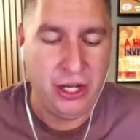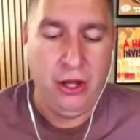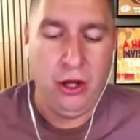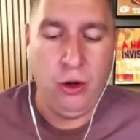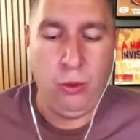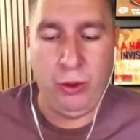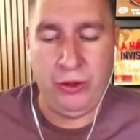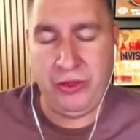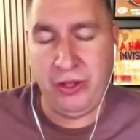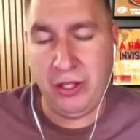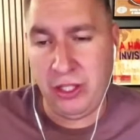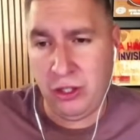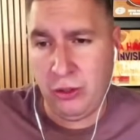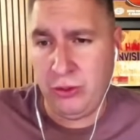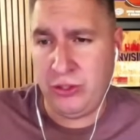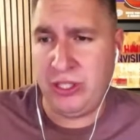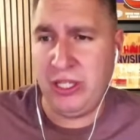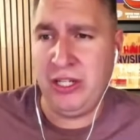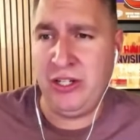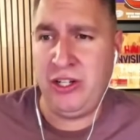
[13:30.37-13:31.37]
with the
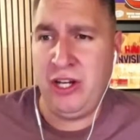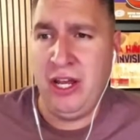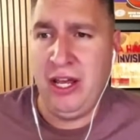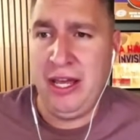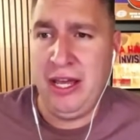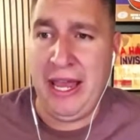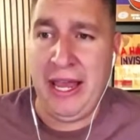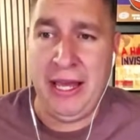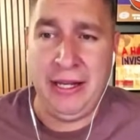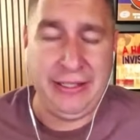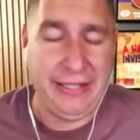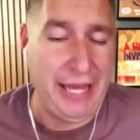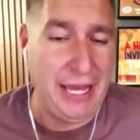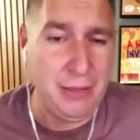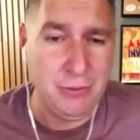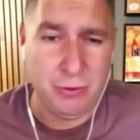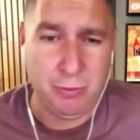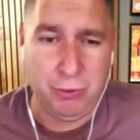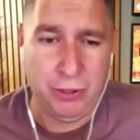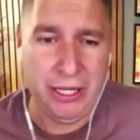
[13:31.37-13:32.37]
usage and
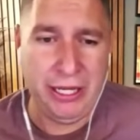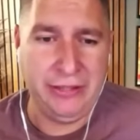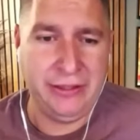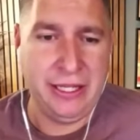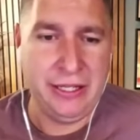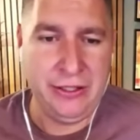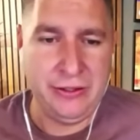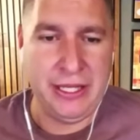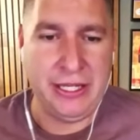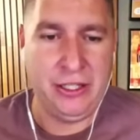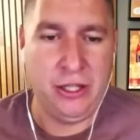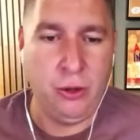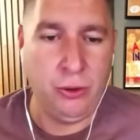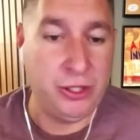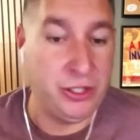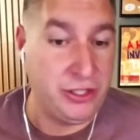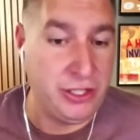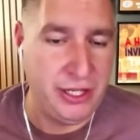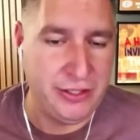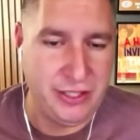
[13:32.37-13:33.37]
games played that Jokic
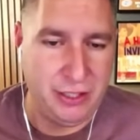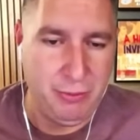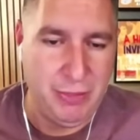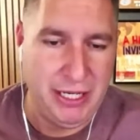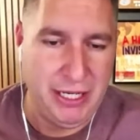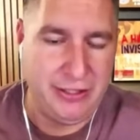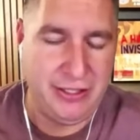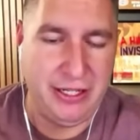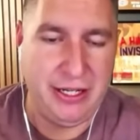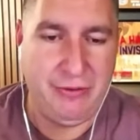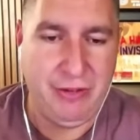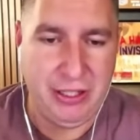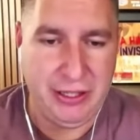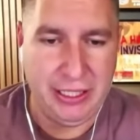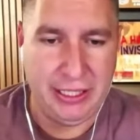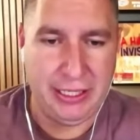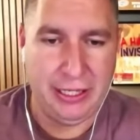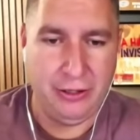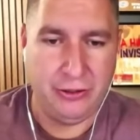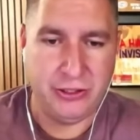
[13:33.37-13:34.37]
does in minutes and
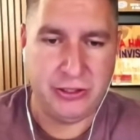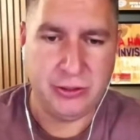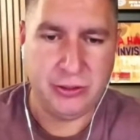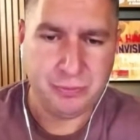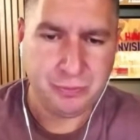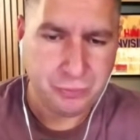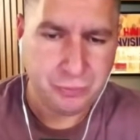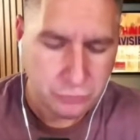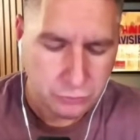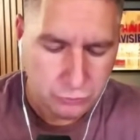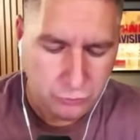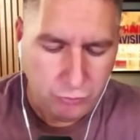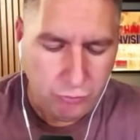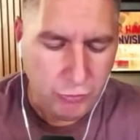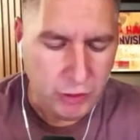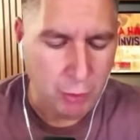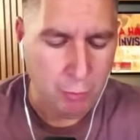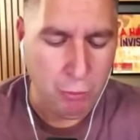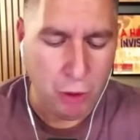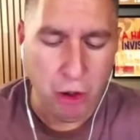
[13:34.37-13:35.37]
everything else?
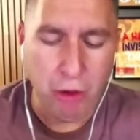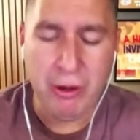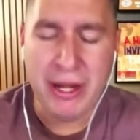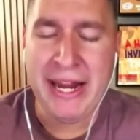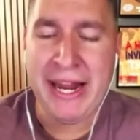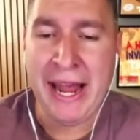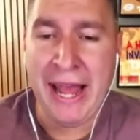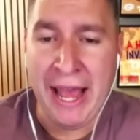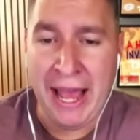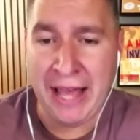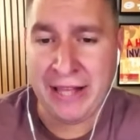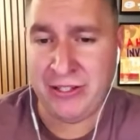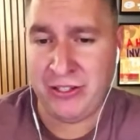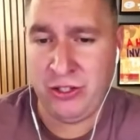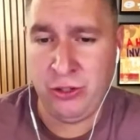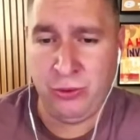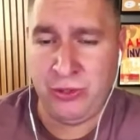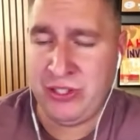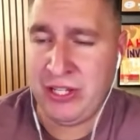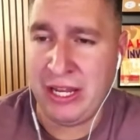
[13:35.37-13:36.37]
Murray has to
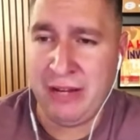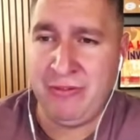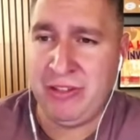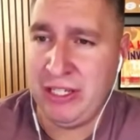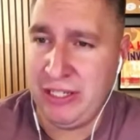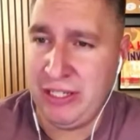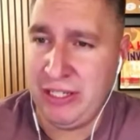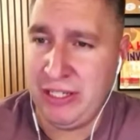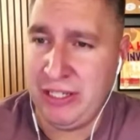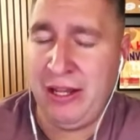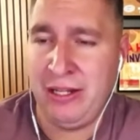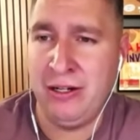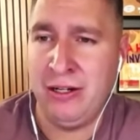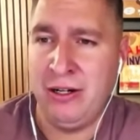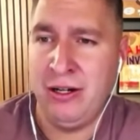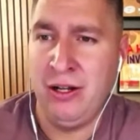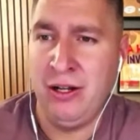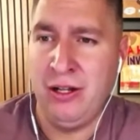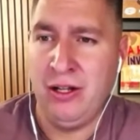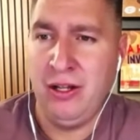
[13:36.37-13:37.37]
save the day
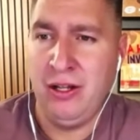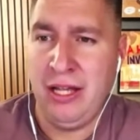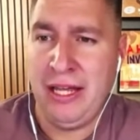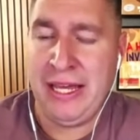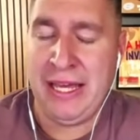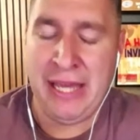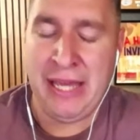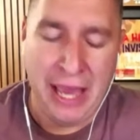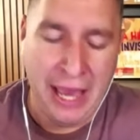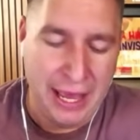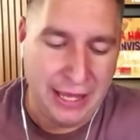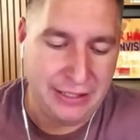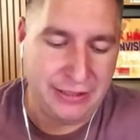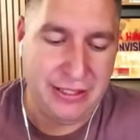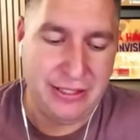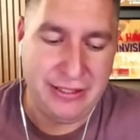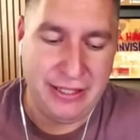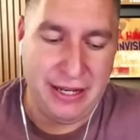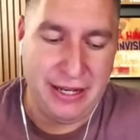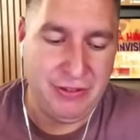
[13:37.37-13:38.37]
here. He
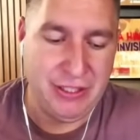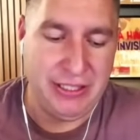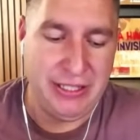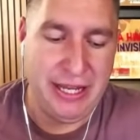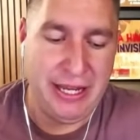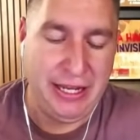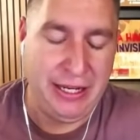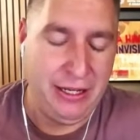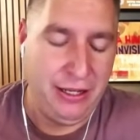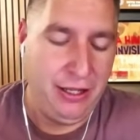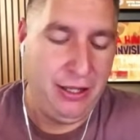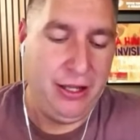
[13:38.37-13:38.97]
has to save the day.